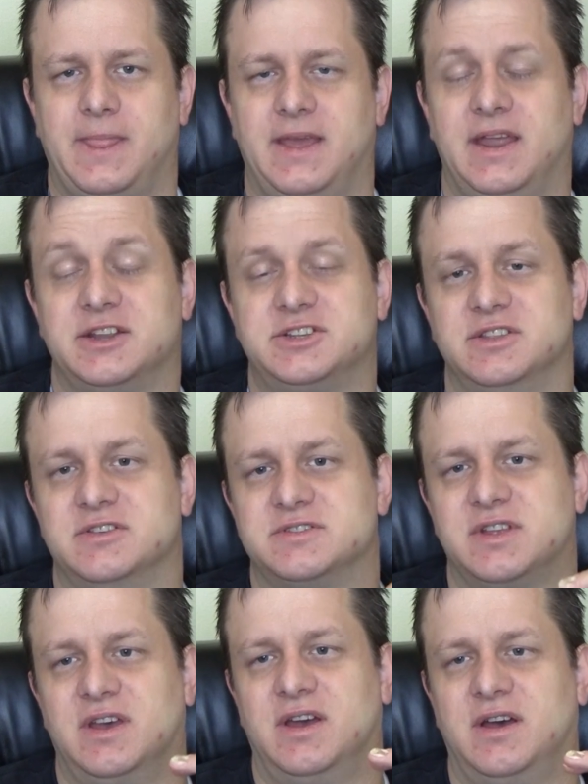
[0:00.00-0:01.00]
actually,
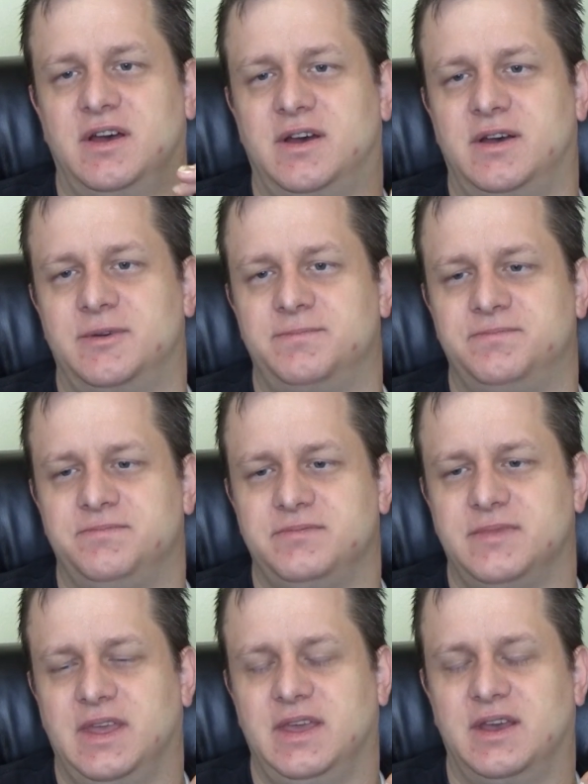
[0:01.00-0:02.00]
there's a
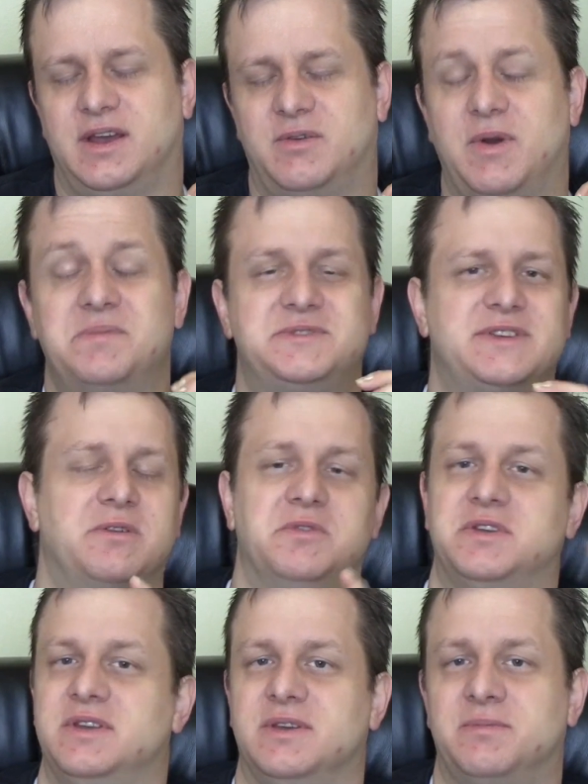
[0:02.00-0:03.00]
website where
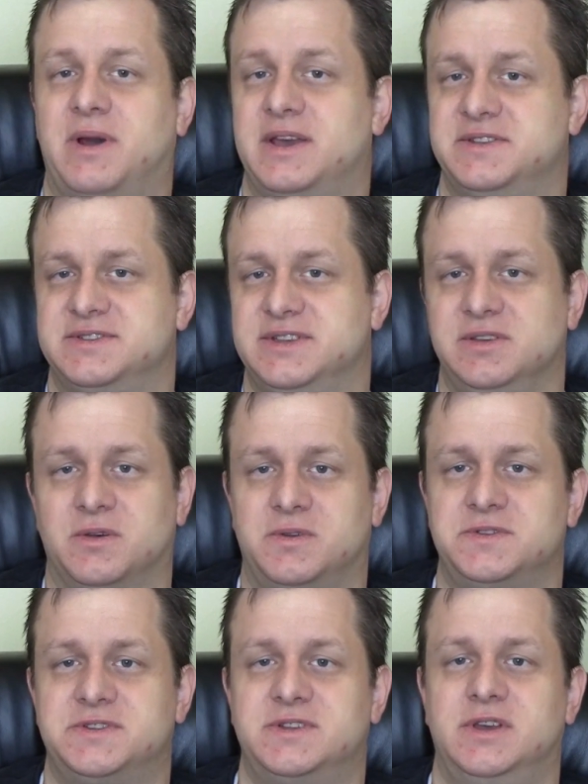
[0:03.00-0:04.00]
you can buy
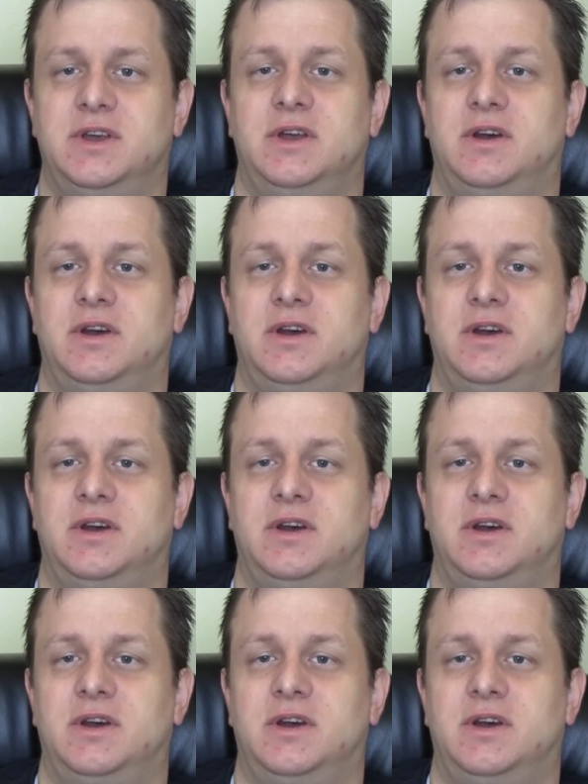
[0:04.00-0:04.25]
singles.